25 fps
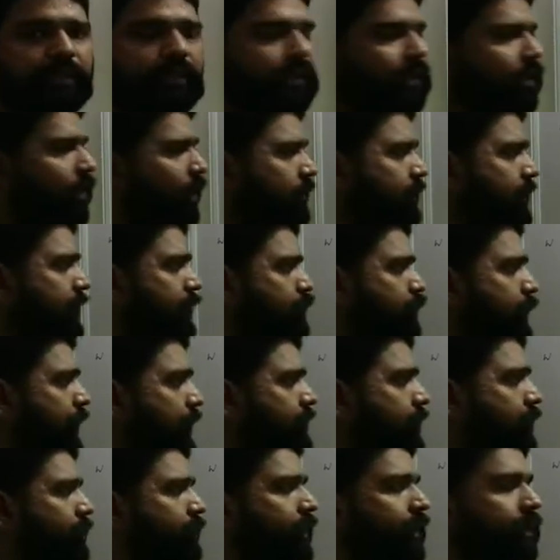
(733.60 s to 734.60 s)
or this
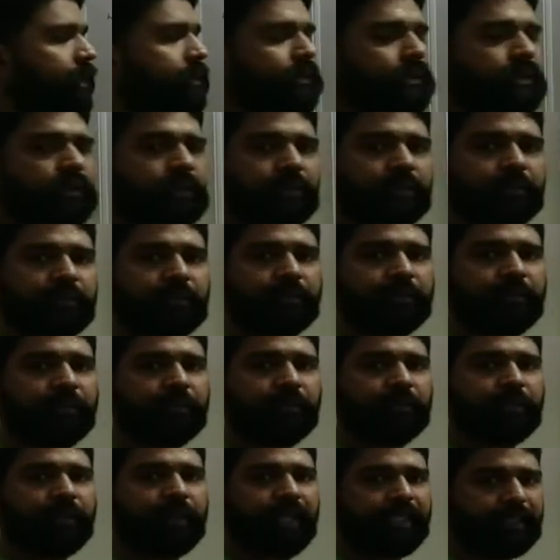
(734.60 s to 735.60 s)
path difference?
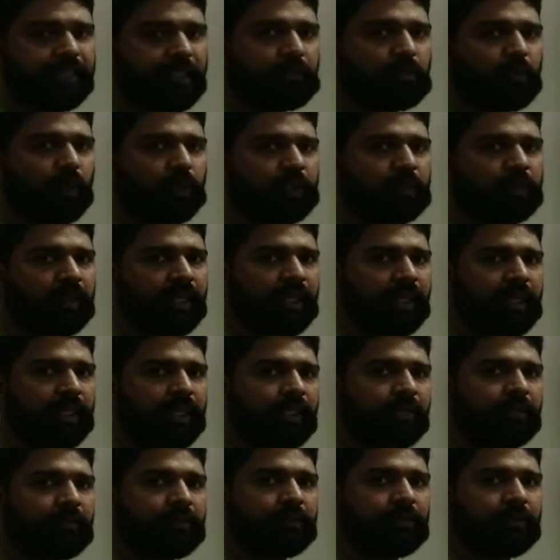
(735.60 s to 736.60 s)
Is it possible?
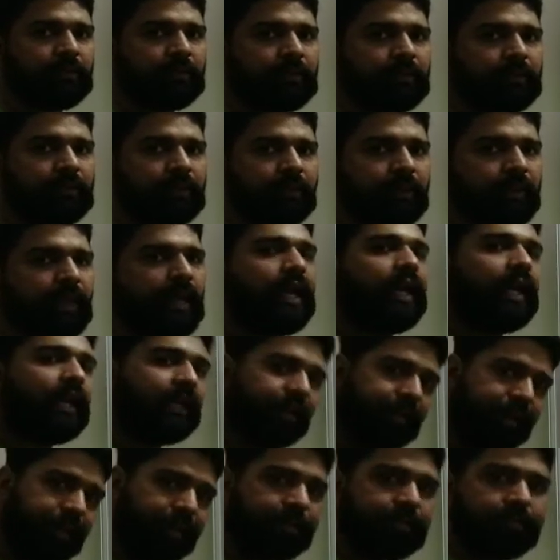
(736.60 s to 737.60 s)

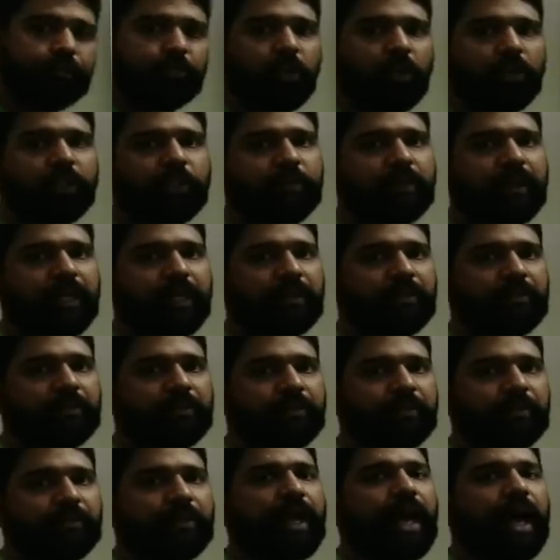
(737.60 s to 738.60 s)
Yes, possible.
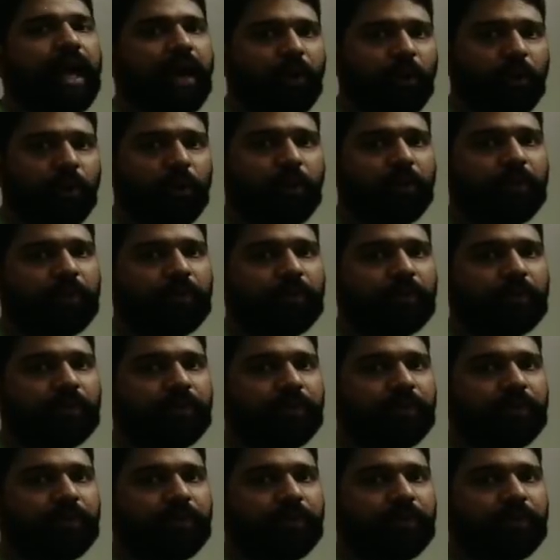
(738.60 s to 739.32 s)
How?